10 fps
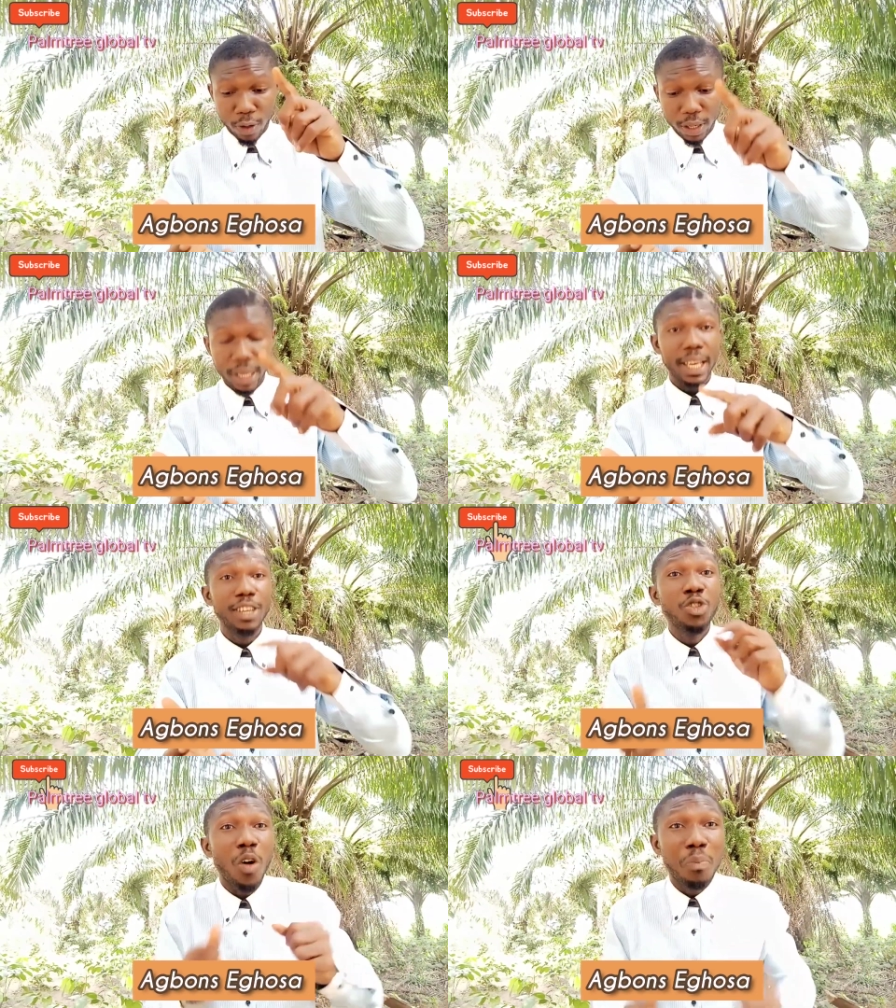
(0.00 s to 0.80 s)
what are
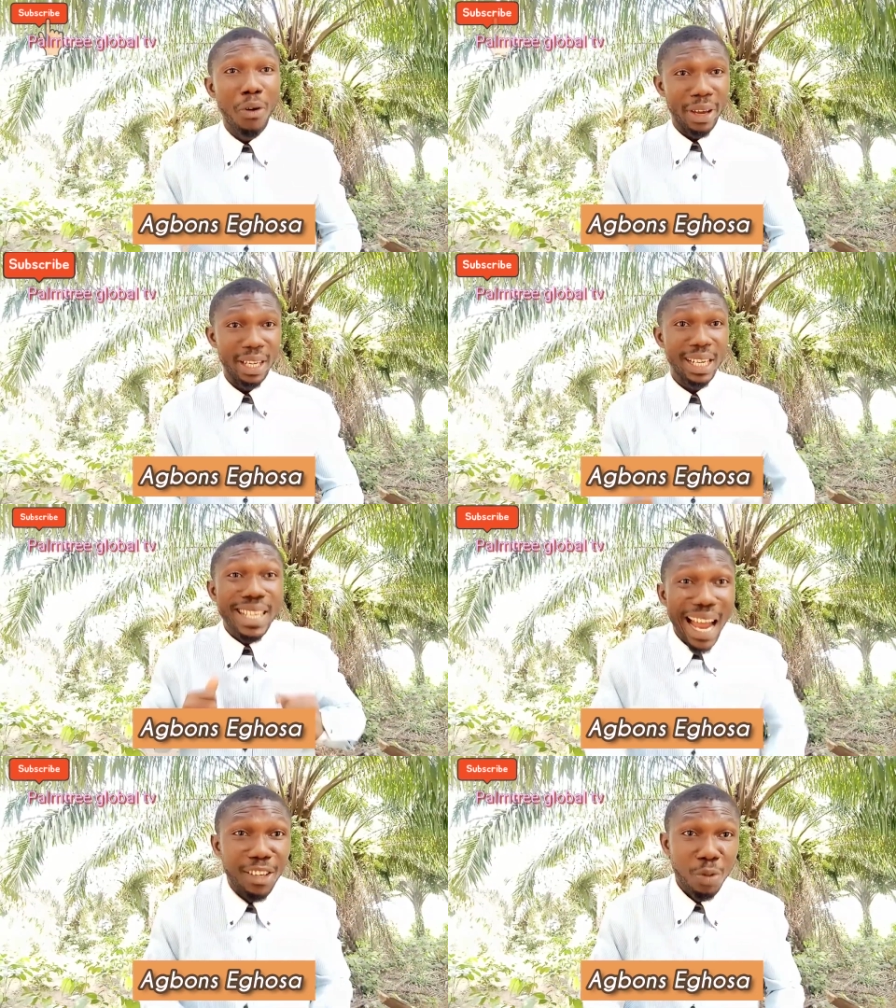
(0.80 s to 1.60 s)
you doing at home,
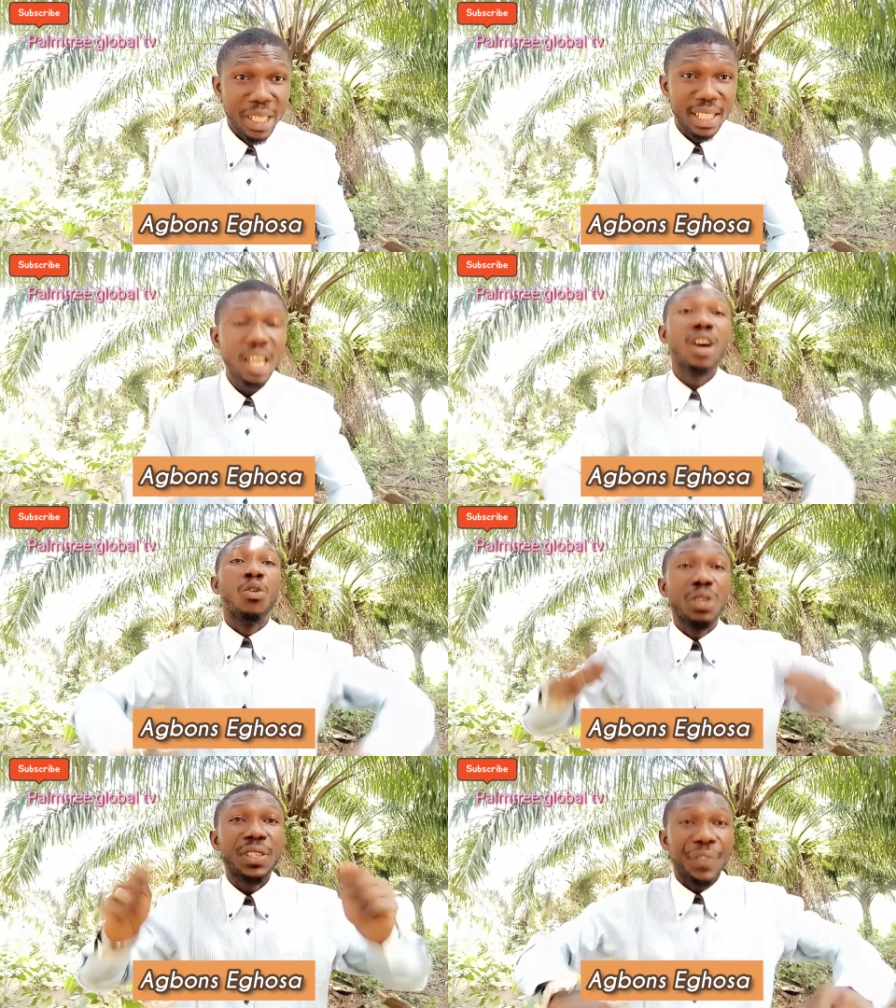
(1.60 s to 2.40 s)
beloved? See,
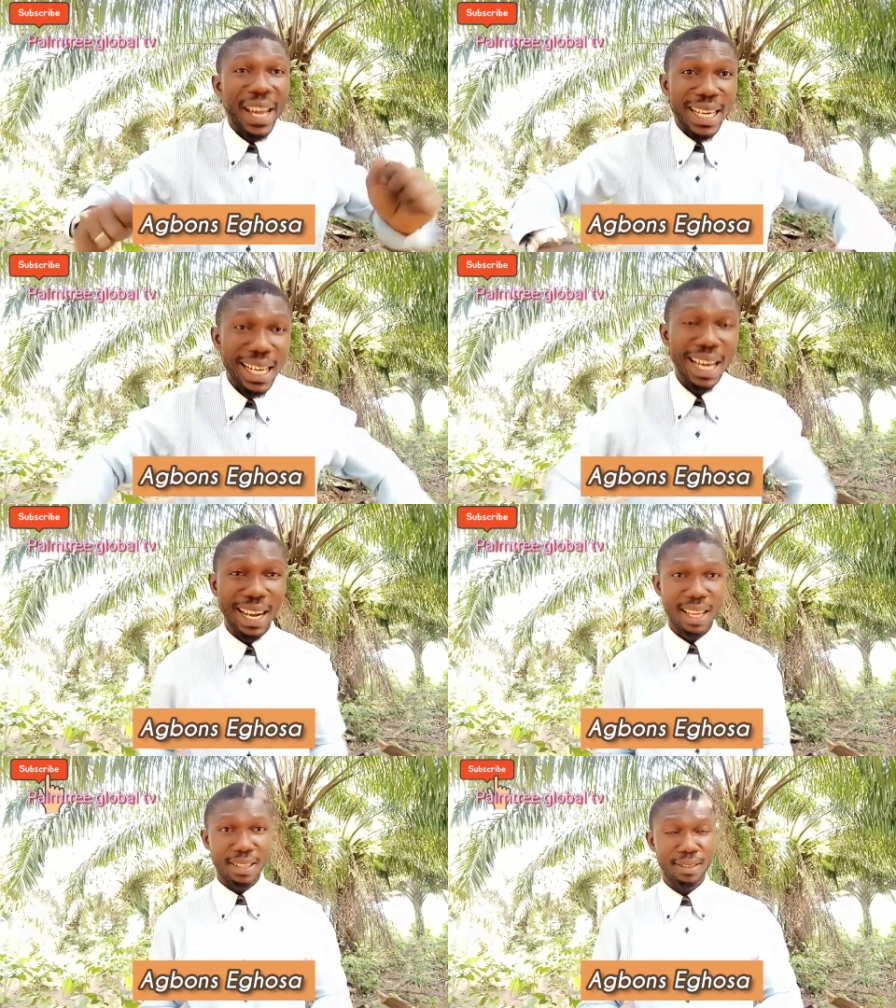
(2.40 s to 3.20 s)

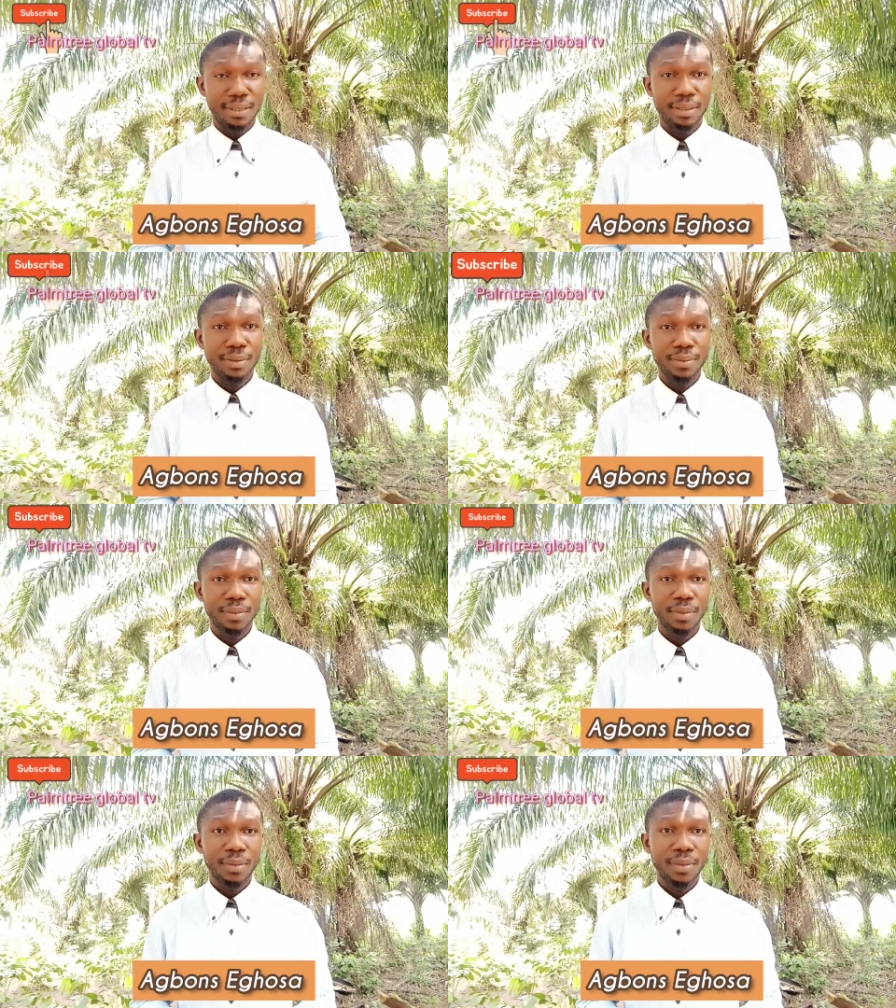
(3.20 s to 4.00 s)
2022
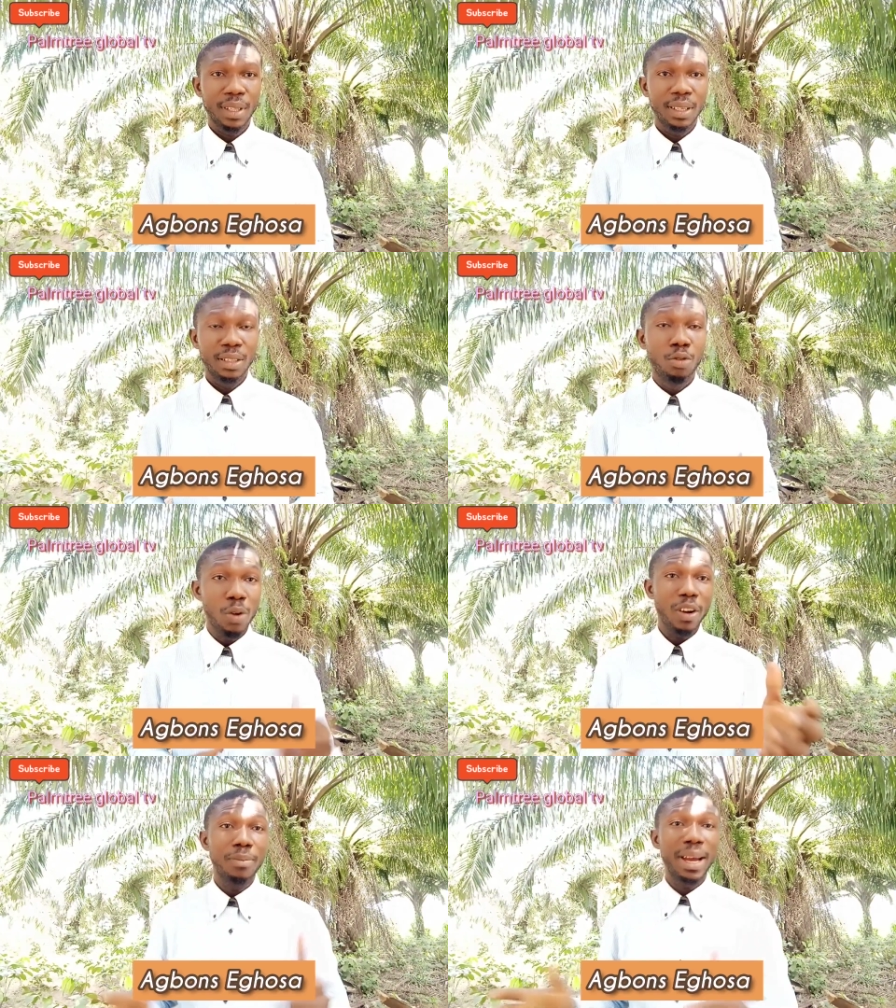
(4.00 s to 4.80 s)
will start soon
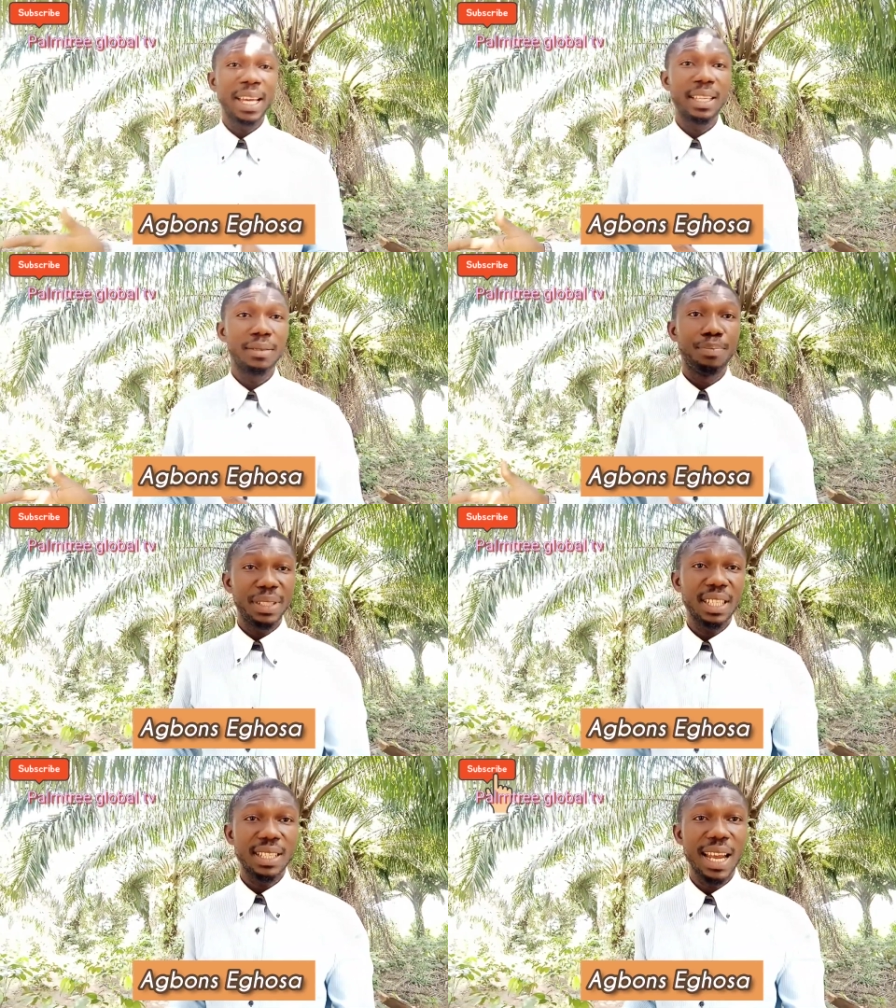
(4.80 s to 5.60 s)
and it will end
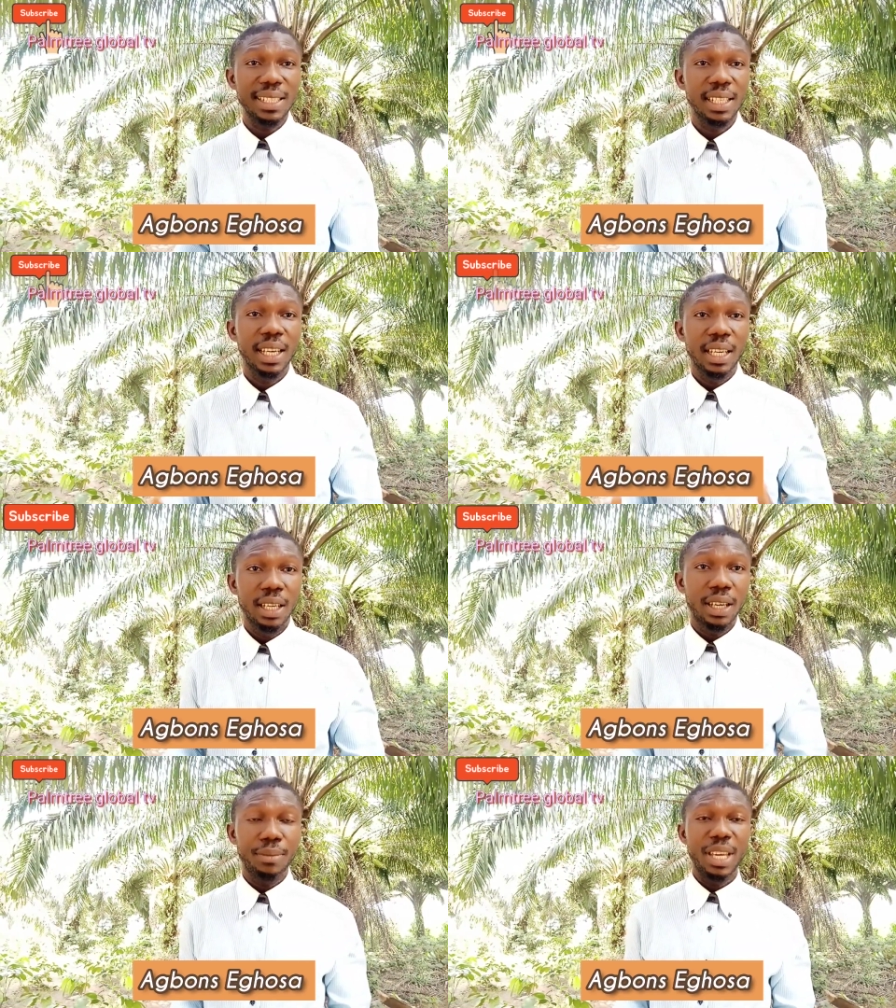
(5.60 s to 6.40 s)
soon.
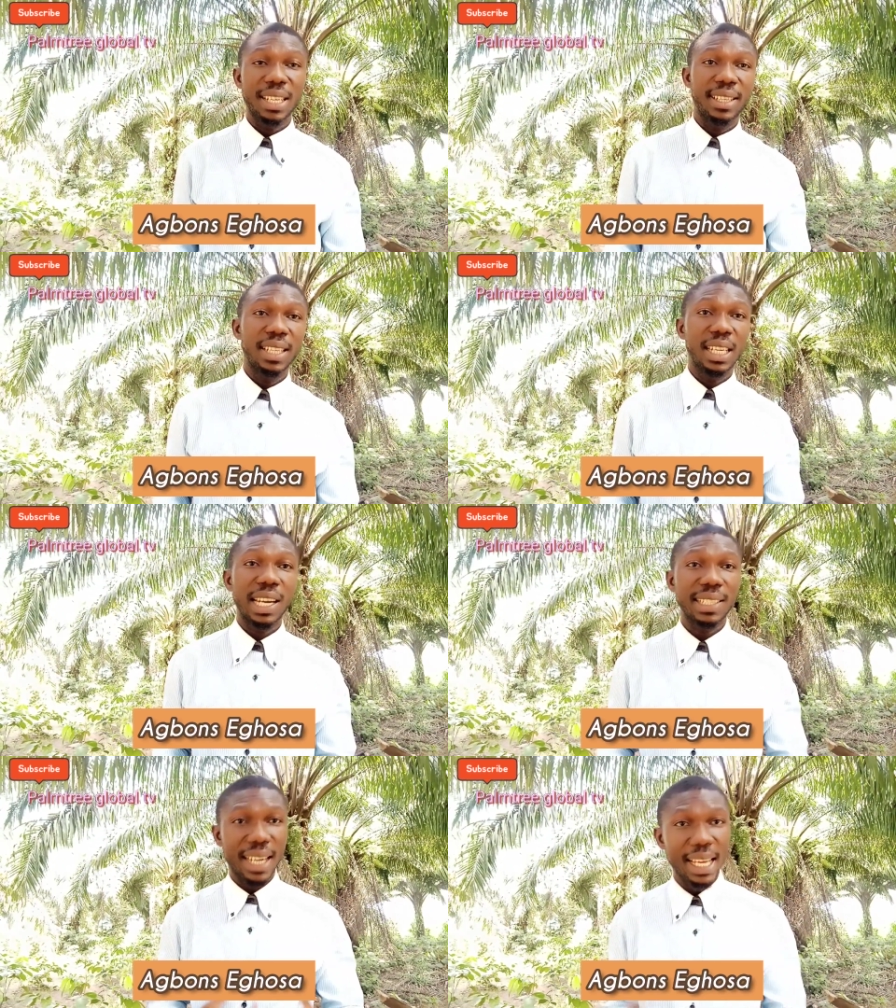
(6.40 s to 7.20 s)
Get
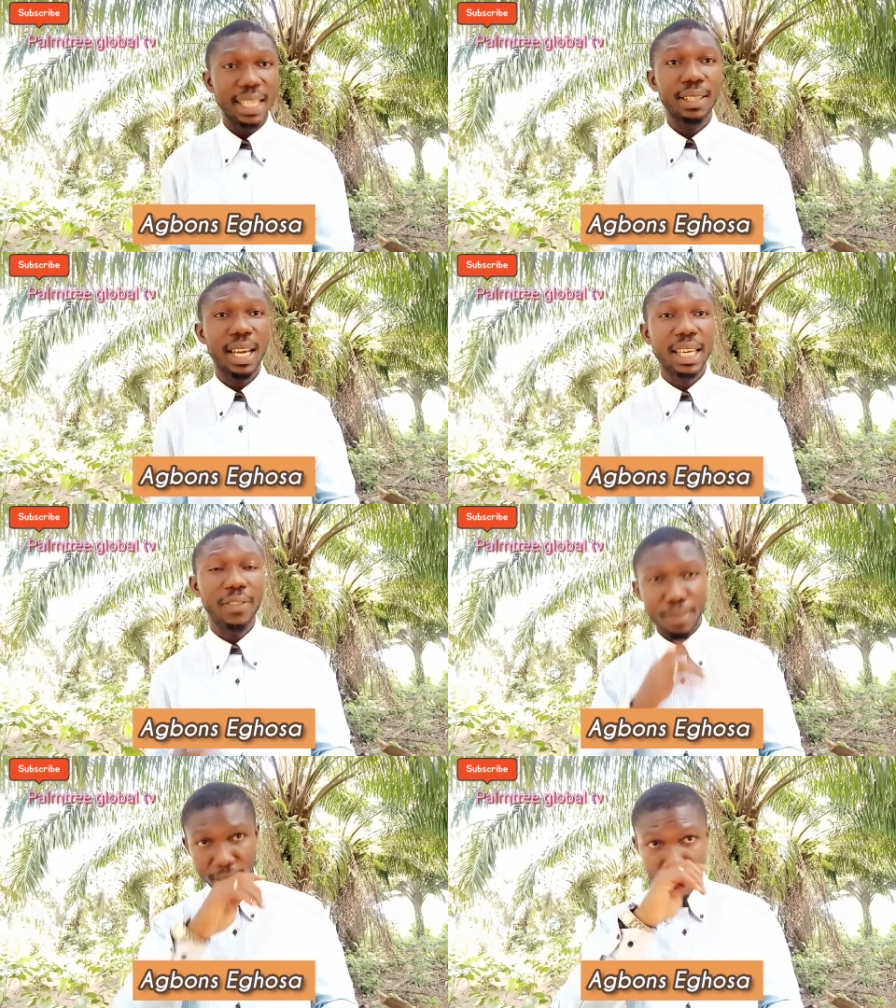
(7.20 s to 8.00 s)
busy with your
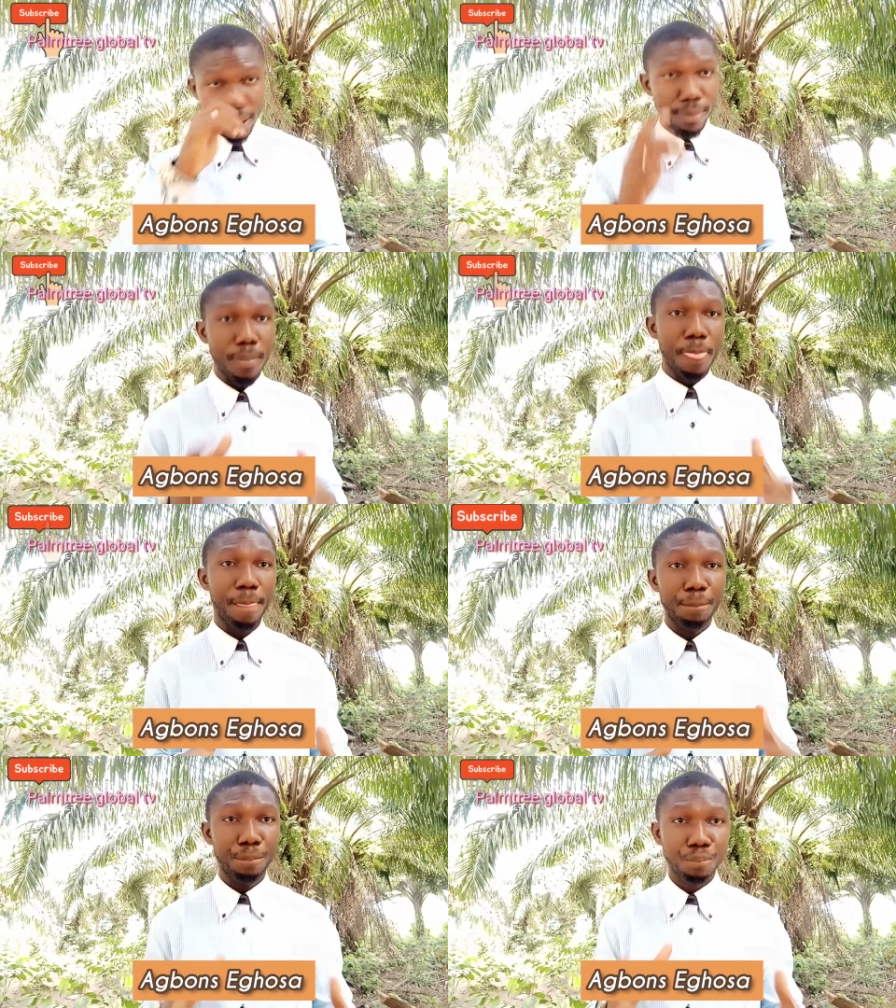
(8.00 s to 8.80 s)
life,
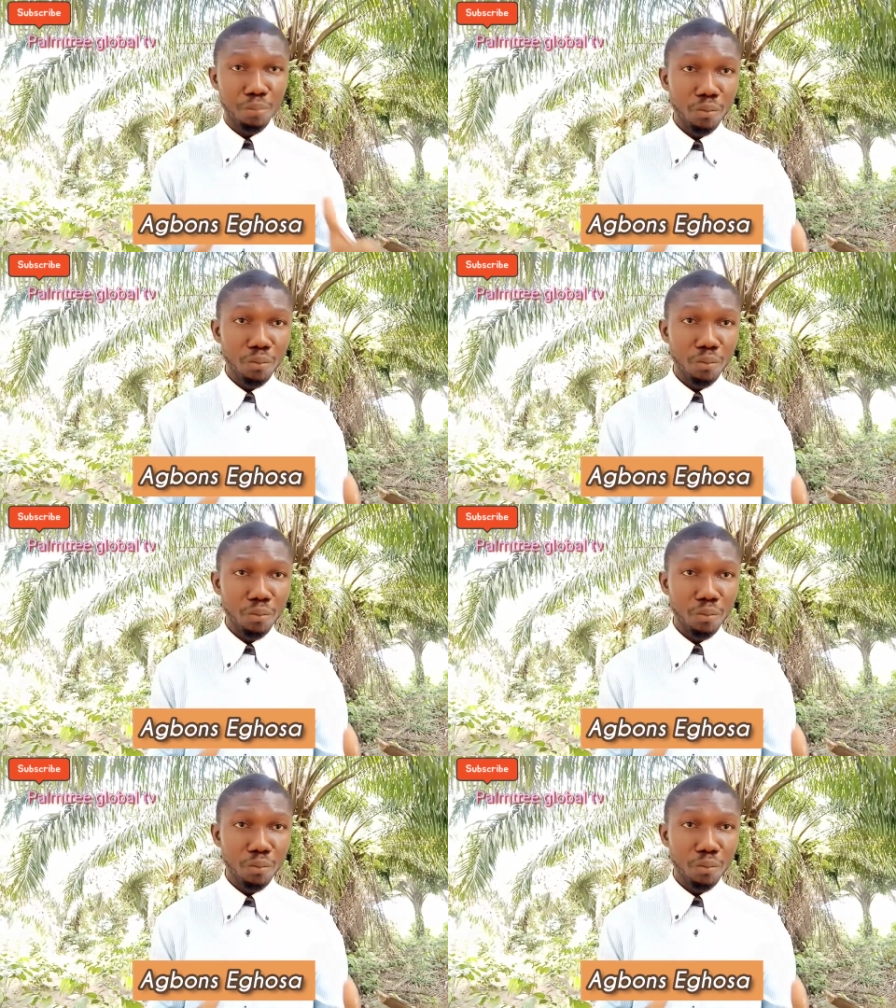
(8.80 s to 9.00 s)
get